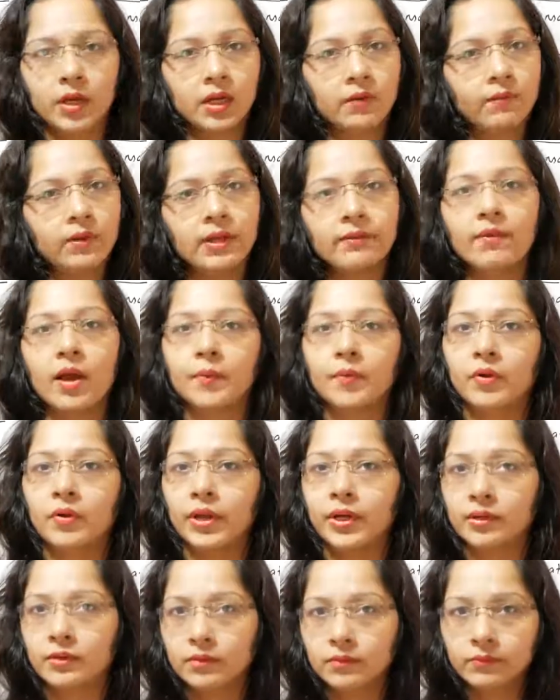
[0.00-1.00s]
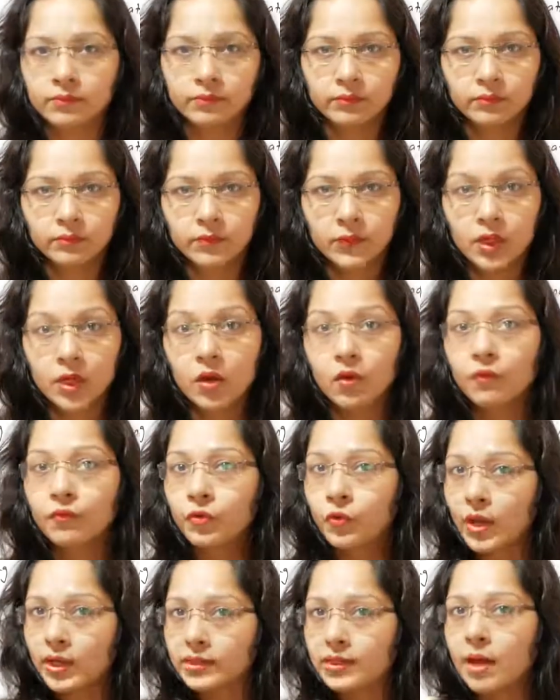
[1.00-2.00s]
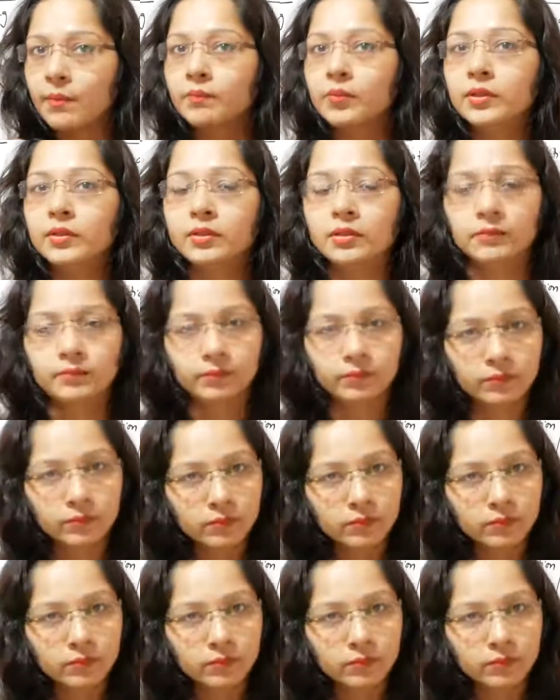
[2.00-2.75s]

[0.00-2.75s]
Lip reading: it will evaporate. Few examples.